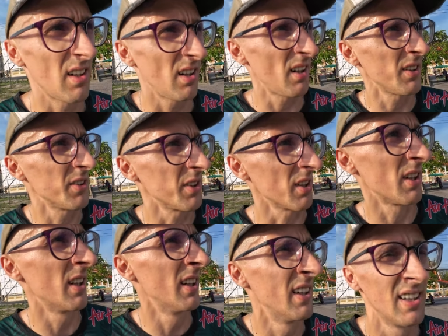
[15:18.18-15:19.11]
other
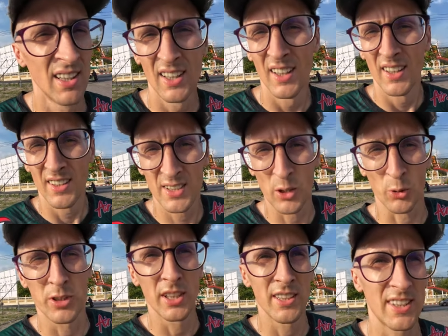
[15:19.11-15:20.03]

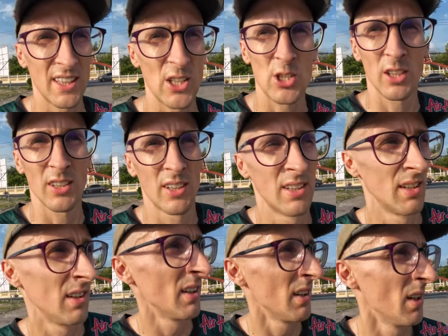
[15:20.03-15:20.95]
Southeast Asian
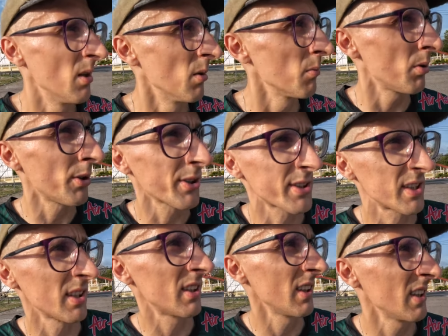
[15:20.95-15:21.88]
port
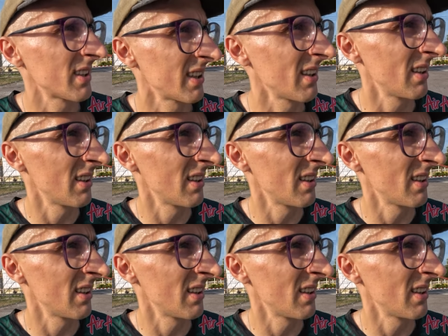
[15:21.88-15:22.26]
cities